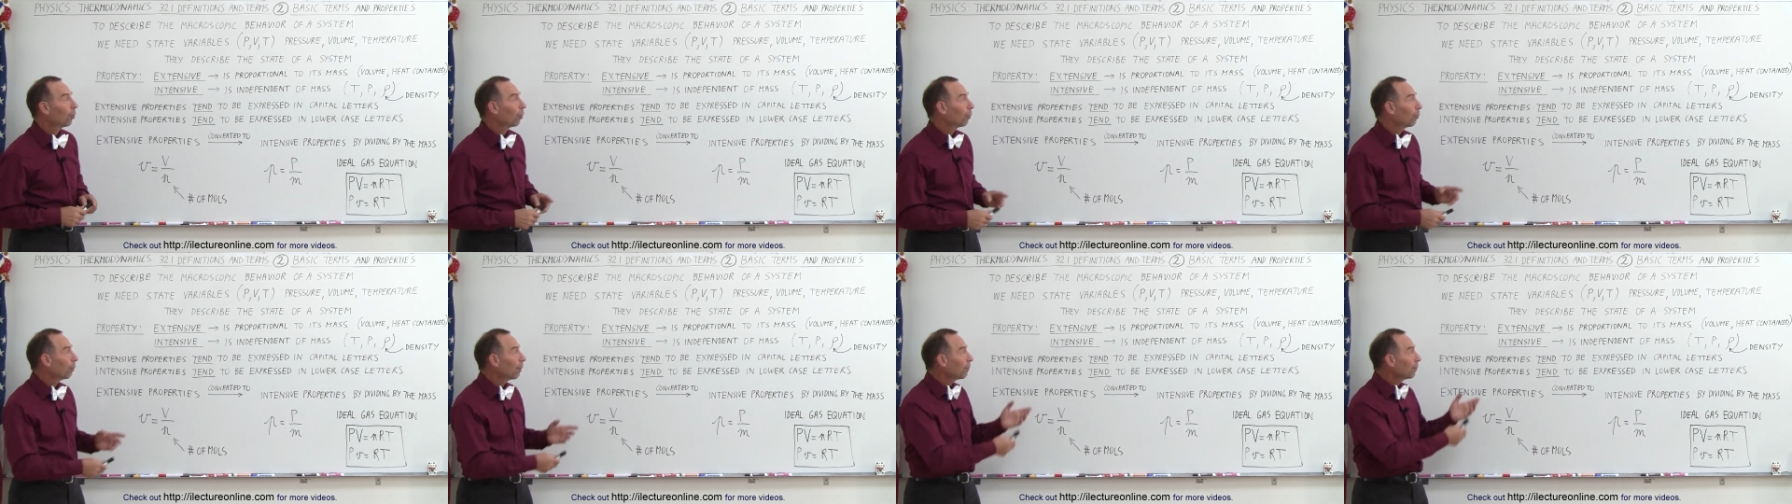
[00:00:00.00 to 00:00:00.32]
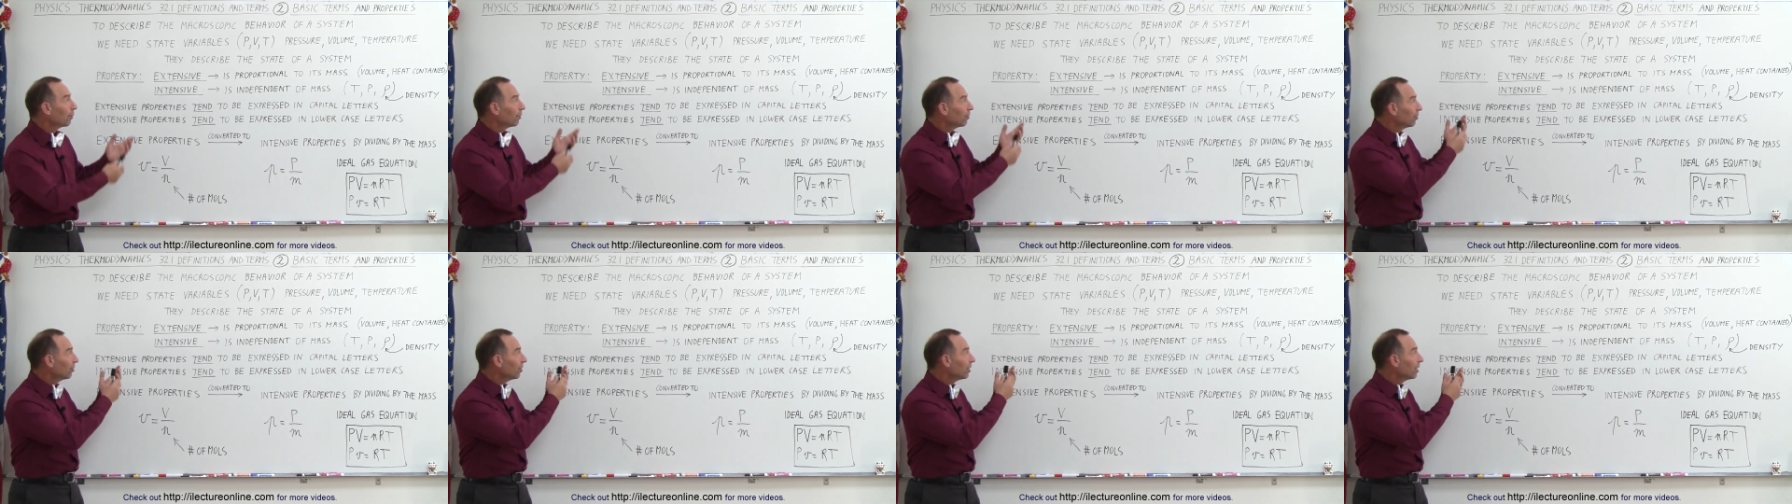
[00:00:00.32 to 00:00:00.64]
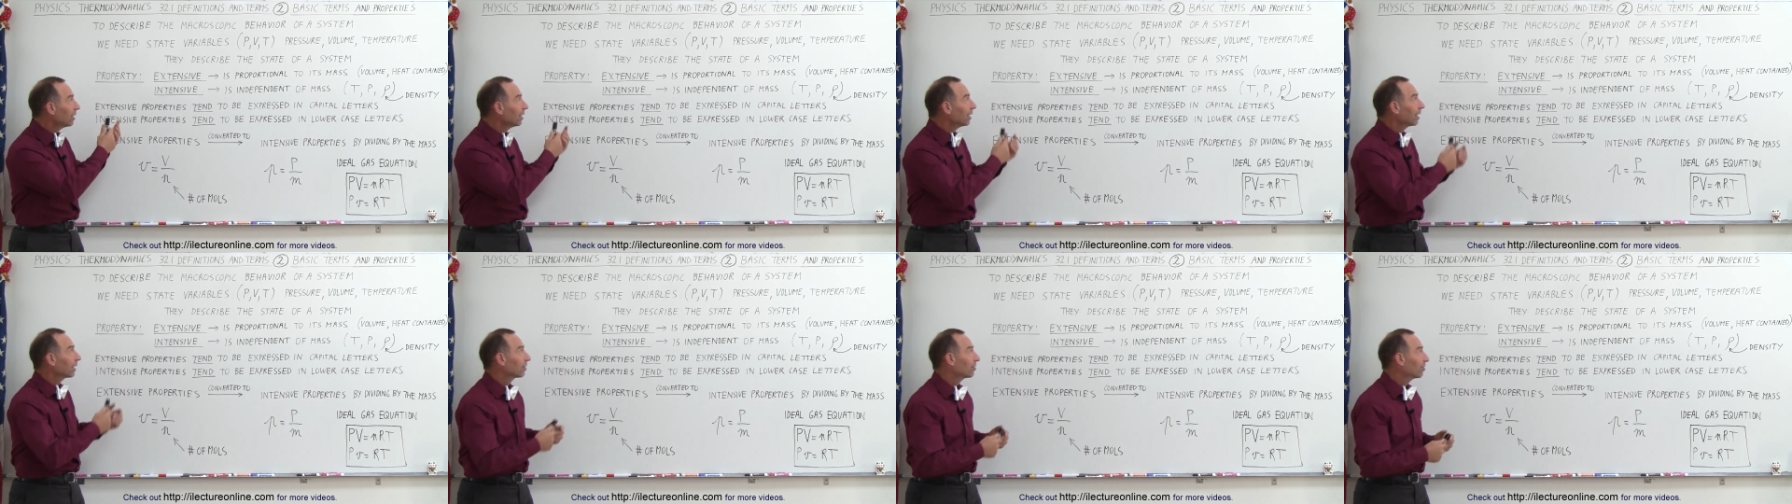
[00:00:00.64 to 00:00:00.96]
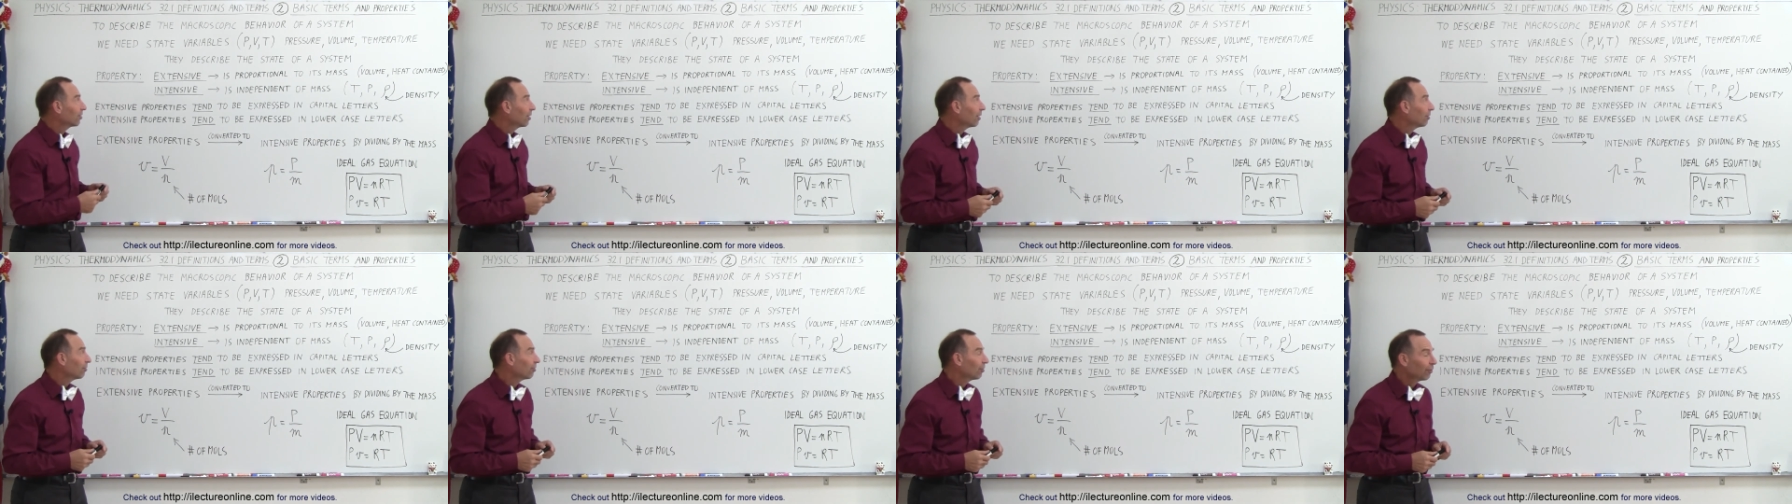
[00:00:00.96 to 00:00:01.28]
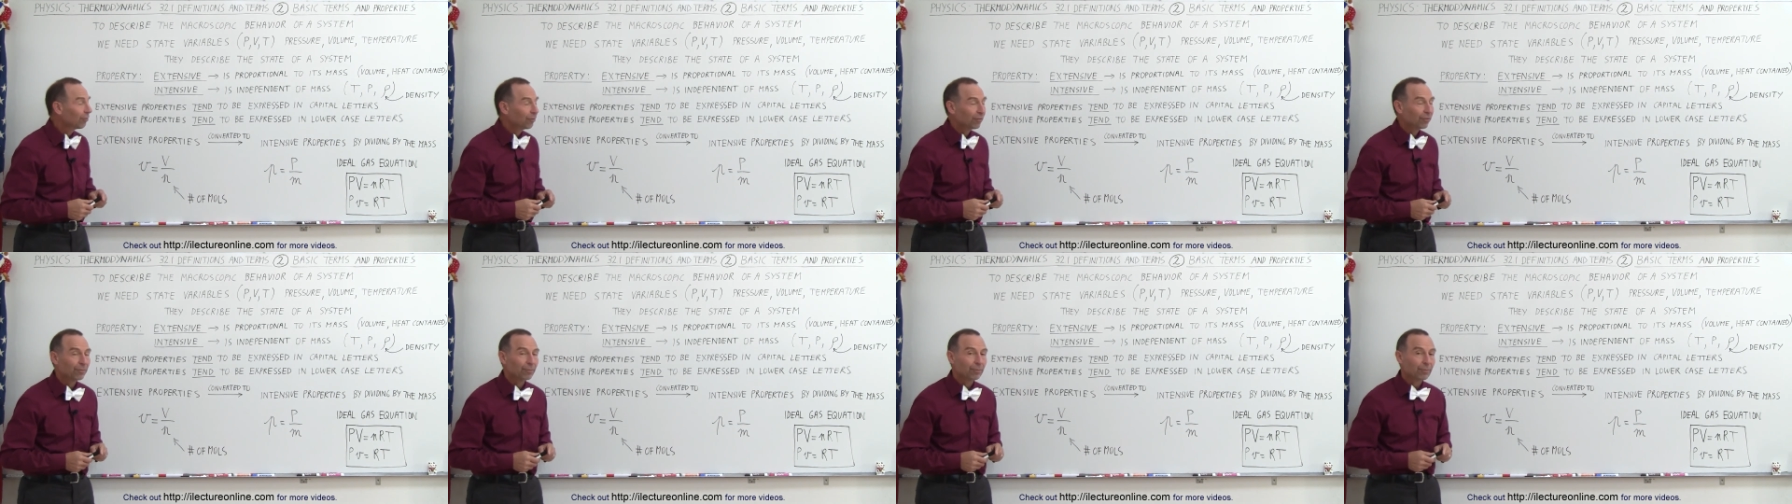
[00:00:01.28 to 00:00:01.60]
Or when we see an
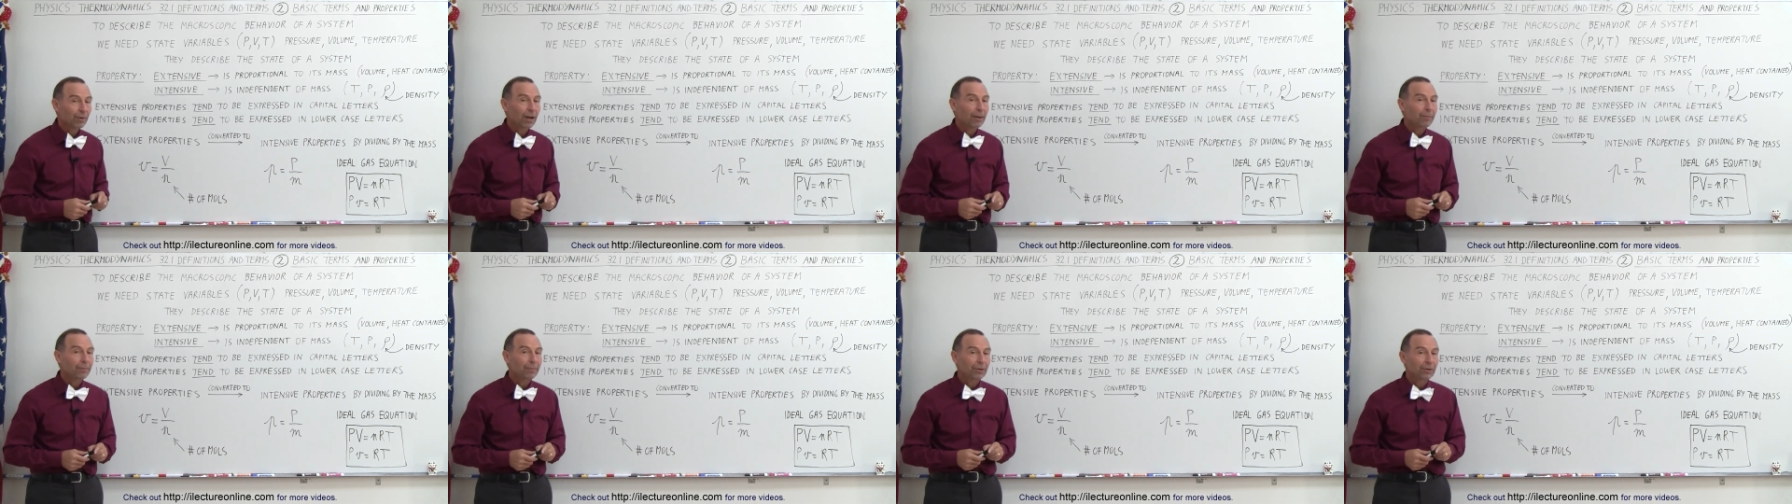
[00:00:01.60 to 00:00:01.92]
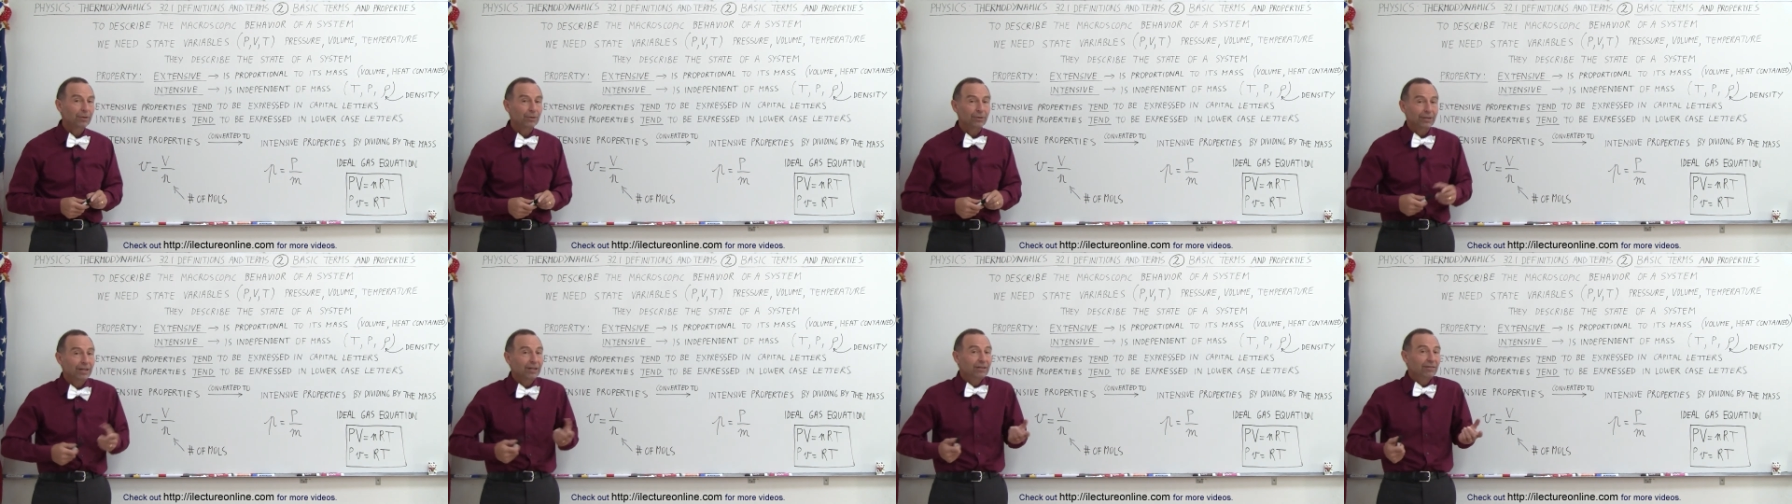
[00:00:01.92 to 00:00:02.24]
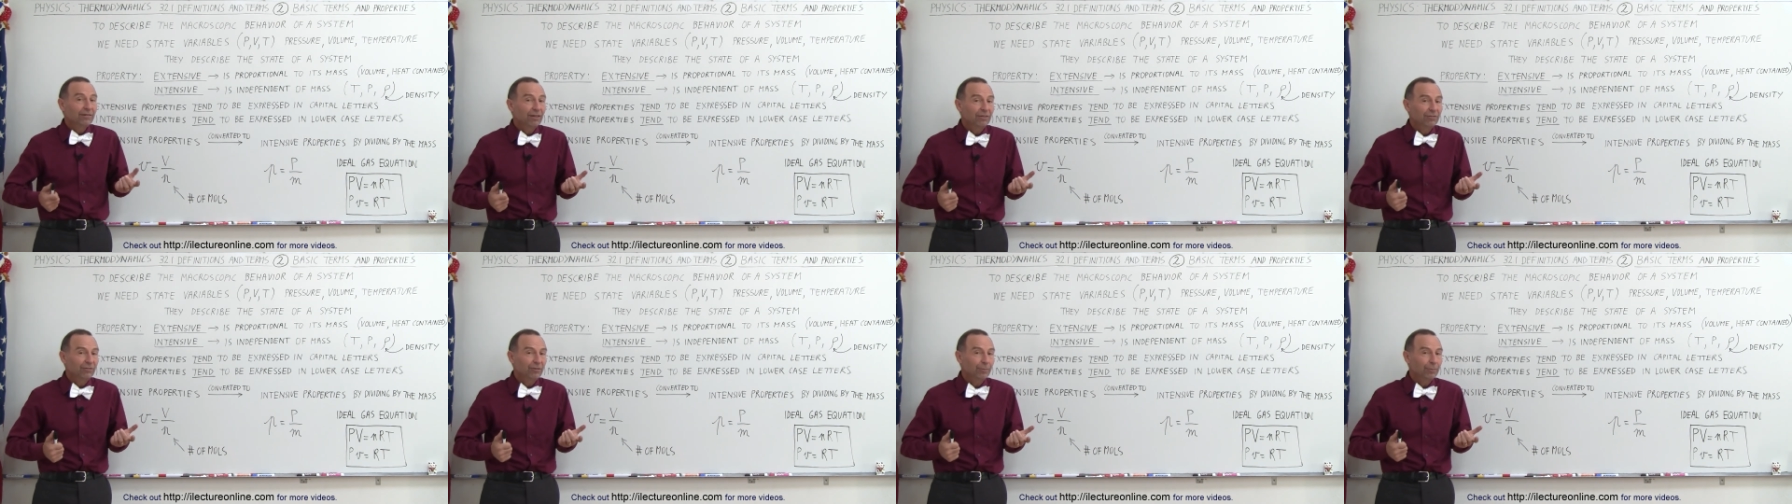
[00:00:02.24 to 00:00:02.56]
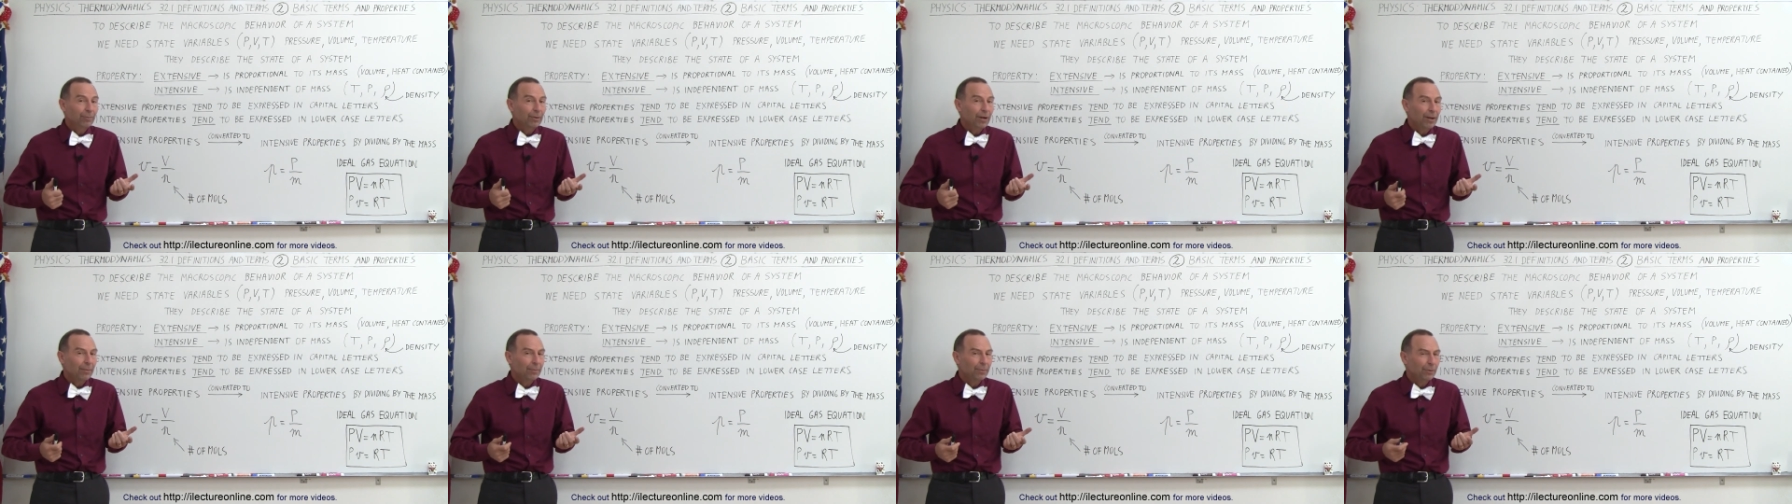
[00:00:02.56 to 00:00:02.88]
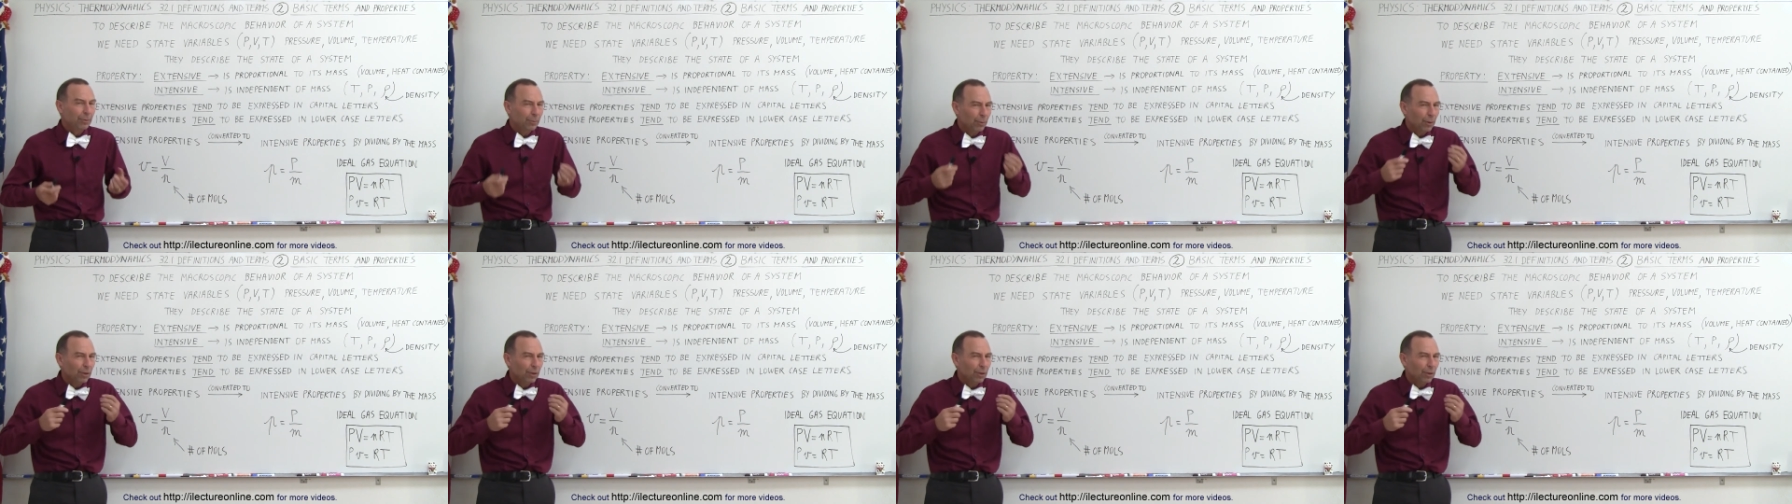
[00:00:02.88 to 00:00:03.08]
extensive property or an intensive property,